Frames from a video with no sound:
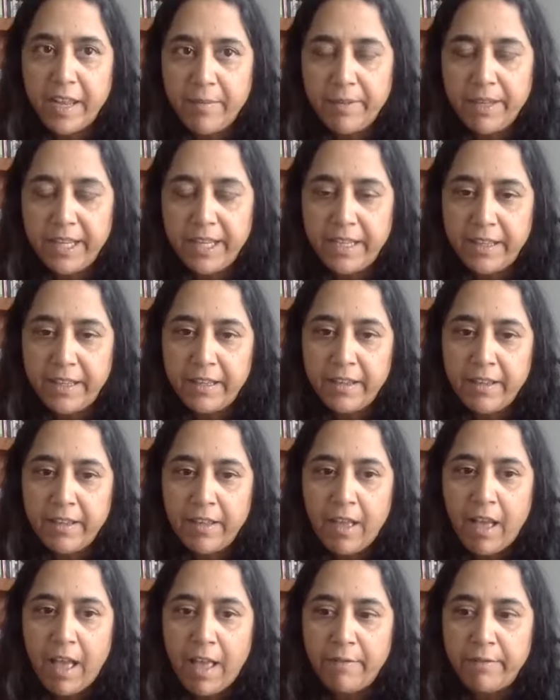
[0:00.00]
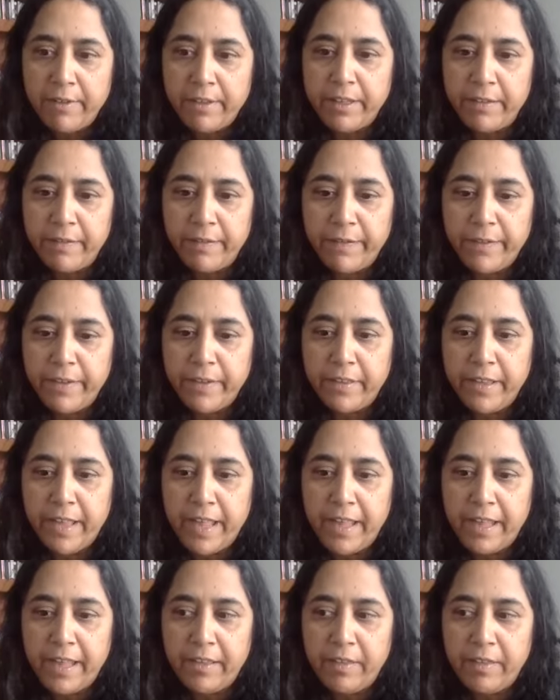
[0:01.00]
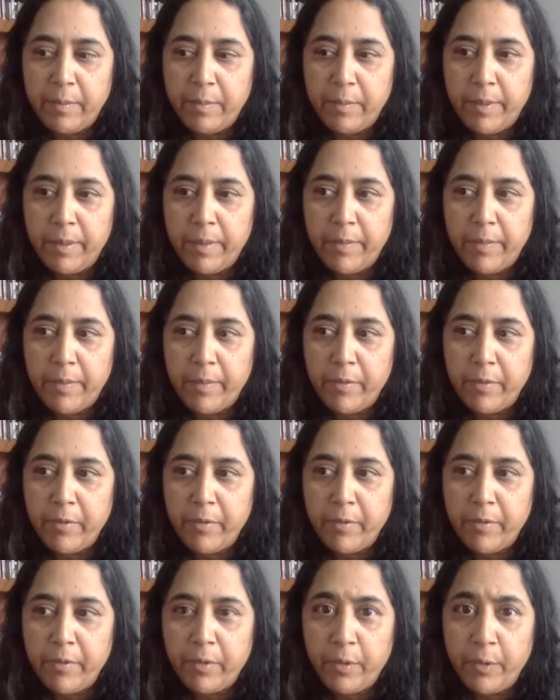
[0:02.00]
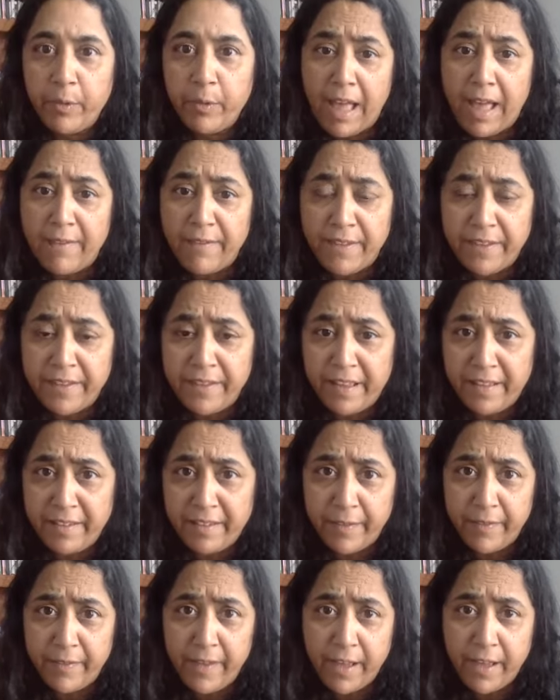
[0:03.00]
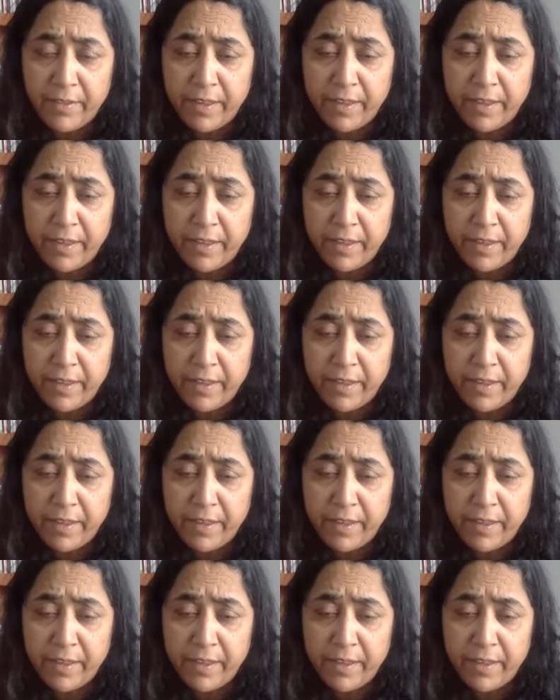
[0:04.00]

mean, I really feel like the people who have a sense of how they